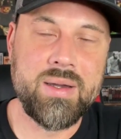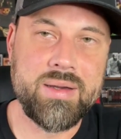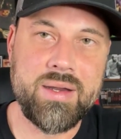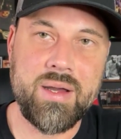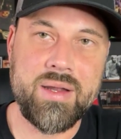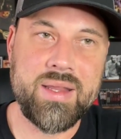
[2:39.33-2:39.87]

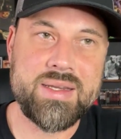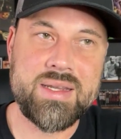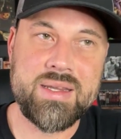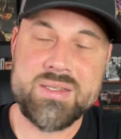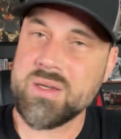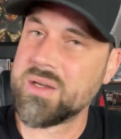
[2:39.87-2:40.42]
You know, I'd like to
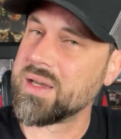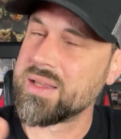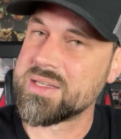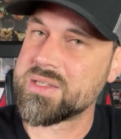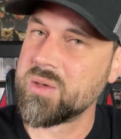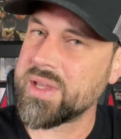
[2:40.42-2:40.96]
get to at
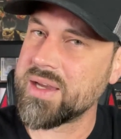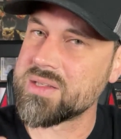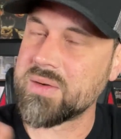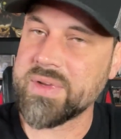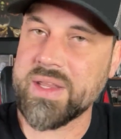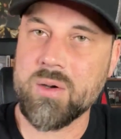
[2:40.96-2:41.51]
least 2,000
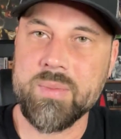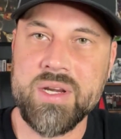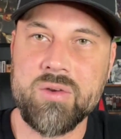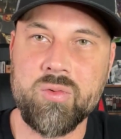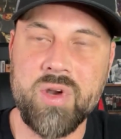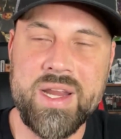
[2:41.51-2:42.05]
over there. It would be
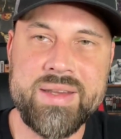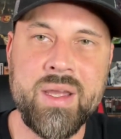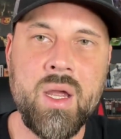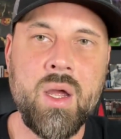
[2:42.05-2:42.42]
great.